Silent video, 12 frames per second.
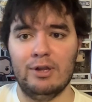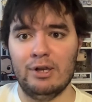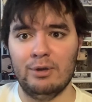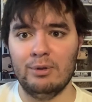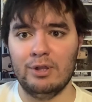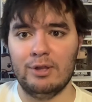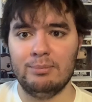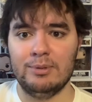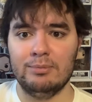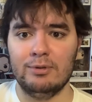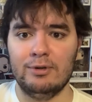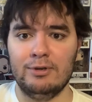I know a lot of
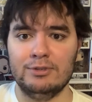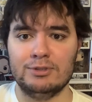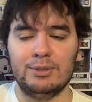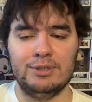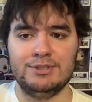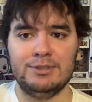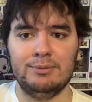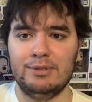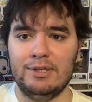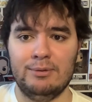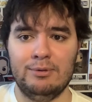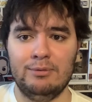people aren't as crazy about
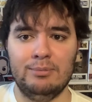that one,